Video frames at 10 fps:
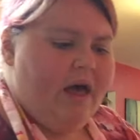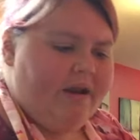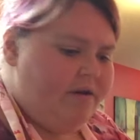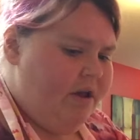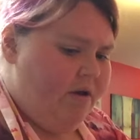I
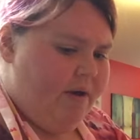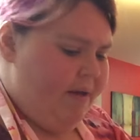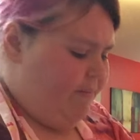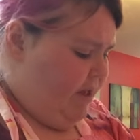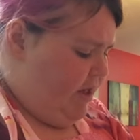don't know.
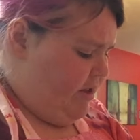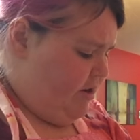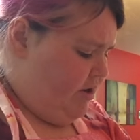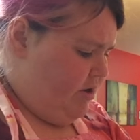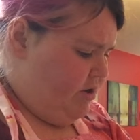I'm not
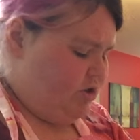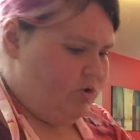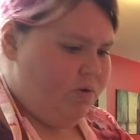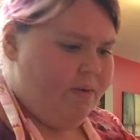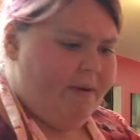
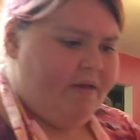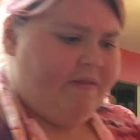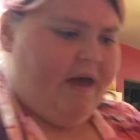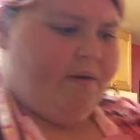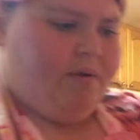sure about
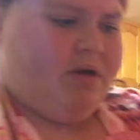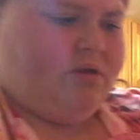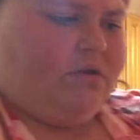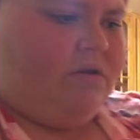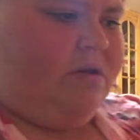that
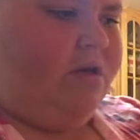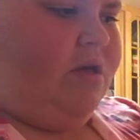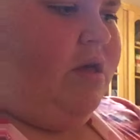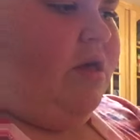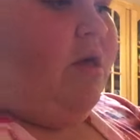one.
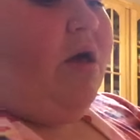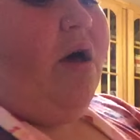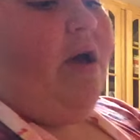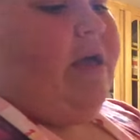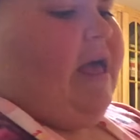
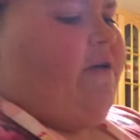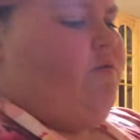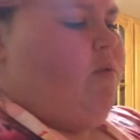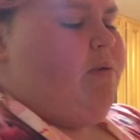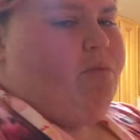All right, I
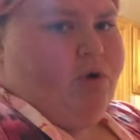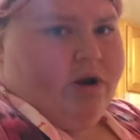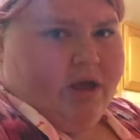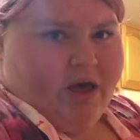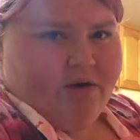have one more
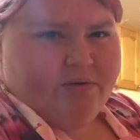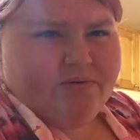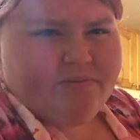to go.